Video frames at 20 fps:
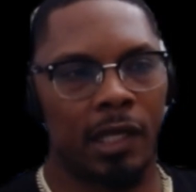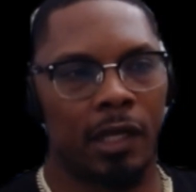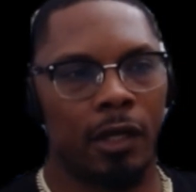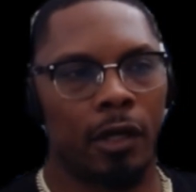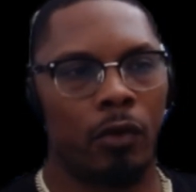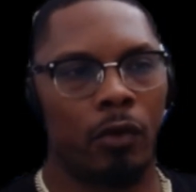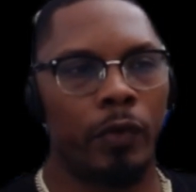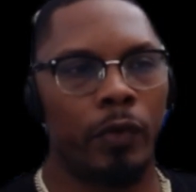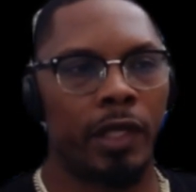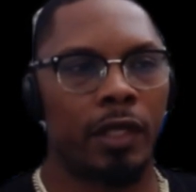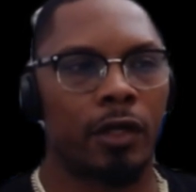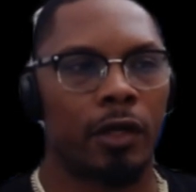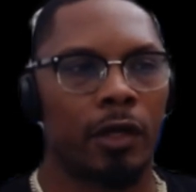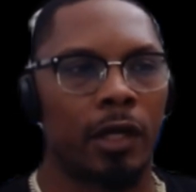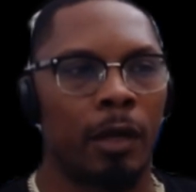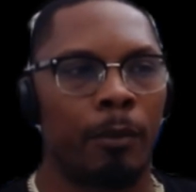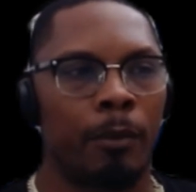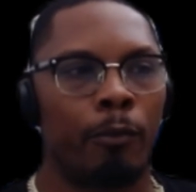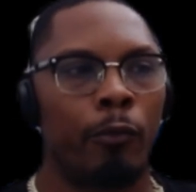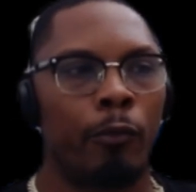they are weaker
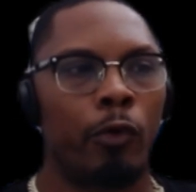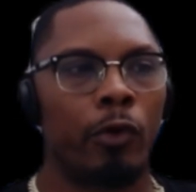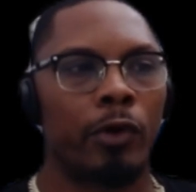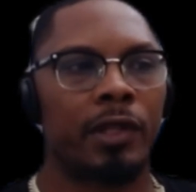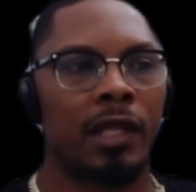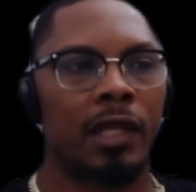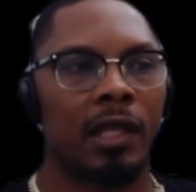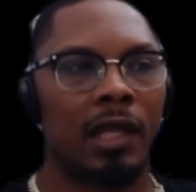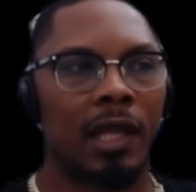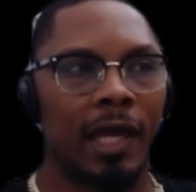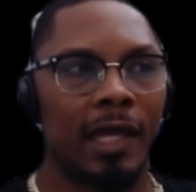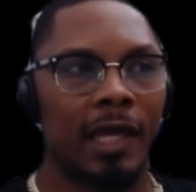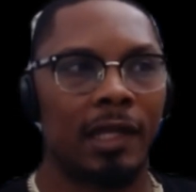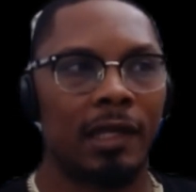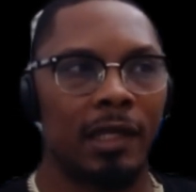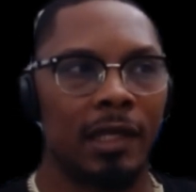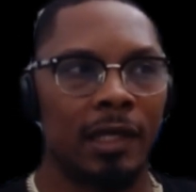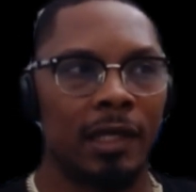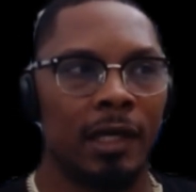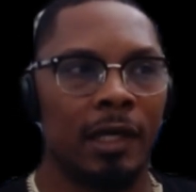and more than
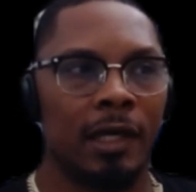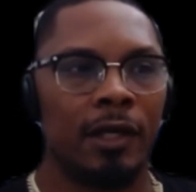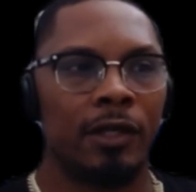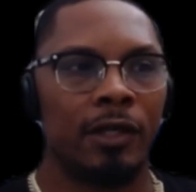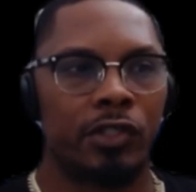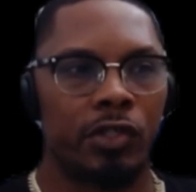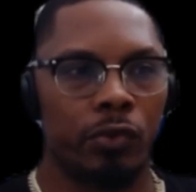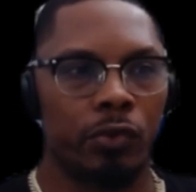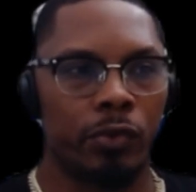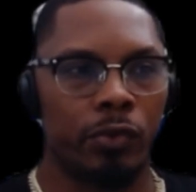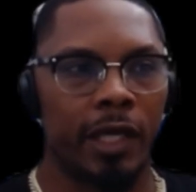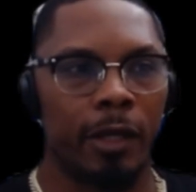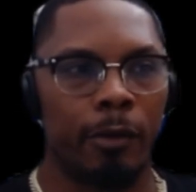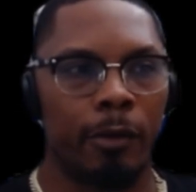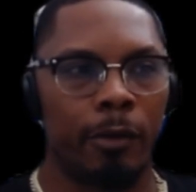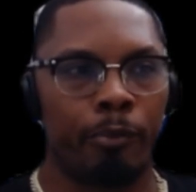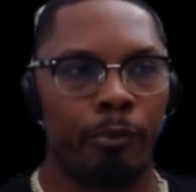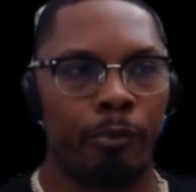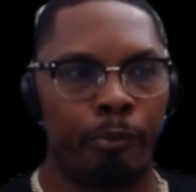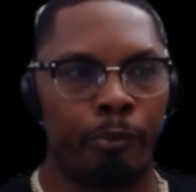likely to get